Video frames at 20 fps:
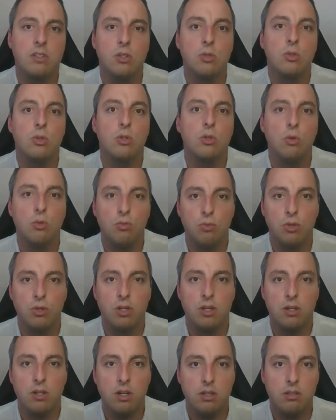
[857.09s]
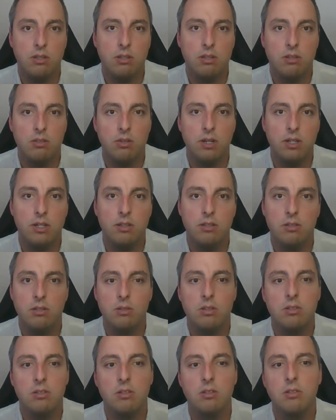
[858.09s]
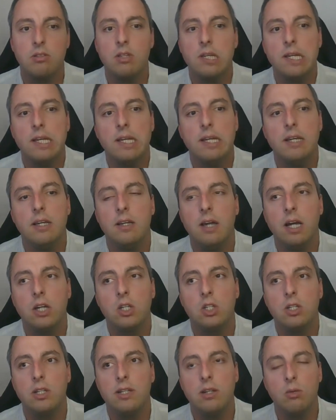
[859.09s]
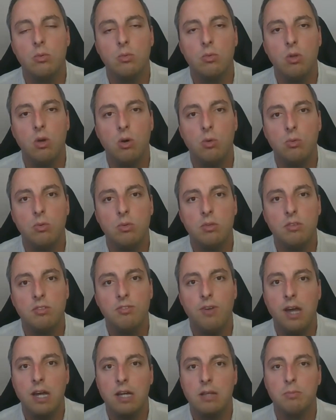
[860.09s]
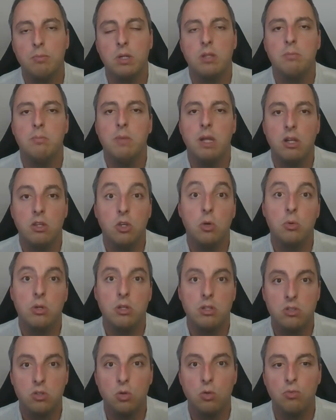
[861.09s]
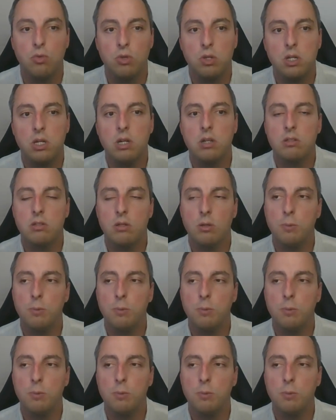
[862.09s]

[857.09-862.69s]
It's also good for the gut, right? So this is actually little known fact, but melatonin is good for the gut.